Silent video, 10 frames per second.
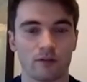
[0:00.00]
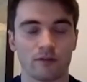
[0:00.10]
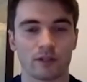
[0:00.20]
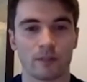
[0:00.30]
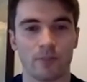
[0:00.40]

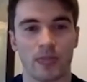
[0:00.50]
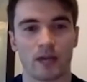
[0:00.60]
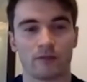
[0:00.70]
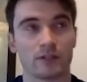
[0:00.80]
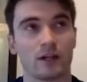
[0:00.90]
think
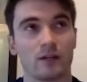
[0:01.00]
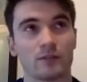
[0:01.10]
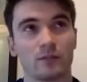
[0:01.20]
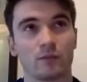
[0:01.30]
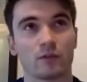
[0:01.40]
every time
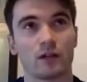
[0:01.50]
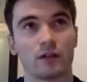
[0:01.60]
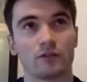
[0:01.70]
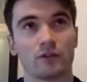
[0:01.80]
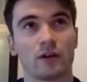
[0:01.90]
someone
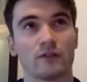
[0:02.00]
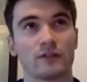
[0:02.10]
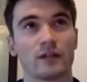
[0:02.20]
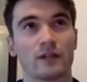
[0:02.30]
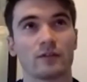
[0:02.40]
kind of drives
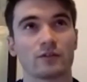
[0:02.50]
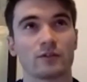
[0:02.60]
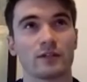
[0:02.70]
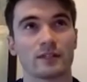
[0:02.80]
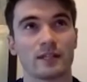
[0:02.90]
down the street
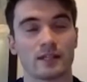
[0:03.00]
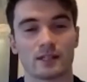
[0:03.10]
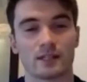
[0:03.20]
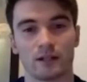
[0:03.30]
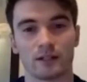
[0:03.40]
and sees a
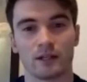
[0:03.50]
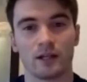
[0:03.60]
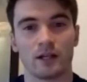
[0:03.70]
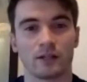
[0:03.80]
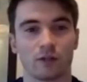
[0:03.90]
sign,
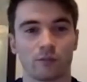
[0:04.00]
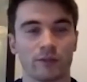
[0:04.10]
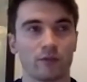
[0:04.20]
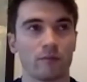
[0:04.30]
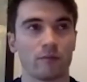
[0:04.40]
they'll be
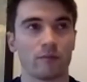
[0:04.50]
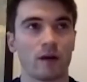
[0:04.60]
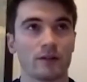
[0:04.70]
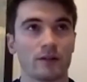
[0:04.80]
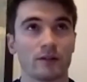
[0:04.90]

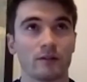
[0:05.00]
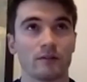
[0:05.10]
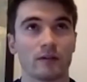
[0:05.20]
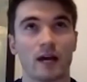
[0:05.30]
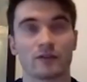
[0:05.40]
reminded and
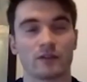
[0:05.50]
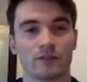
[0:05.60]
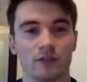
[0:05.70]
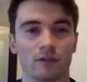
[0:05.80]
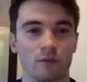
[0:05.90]
have something
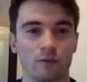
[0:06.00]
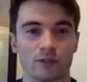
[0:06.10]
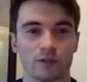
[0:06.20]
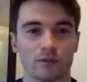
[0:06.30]
to look forward